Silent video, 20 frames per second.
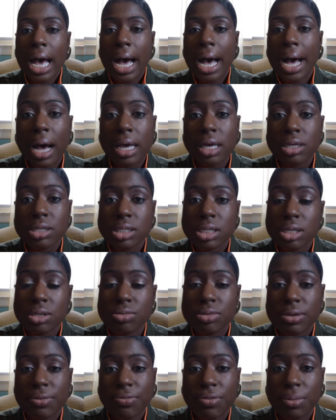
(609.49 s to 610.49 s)
I used to
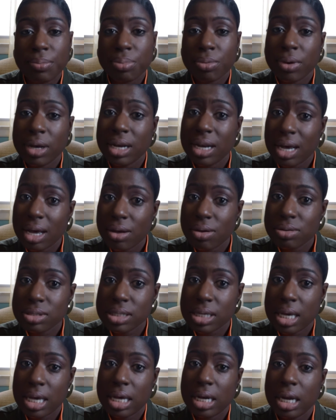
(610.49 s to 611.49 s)
use it for braid outs,
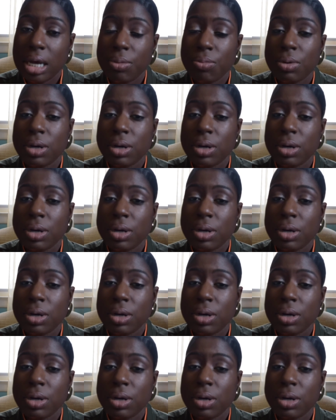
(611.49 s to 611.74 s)
and it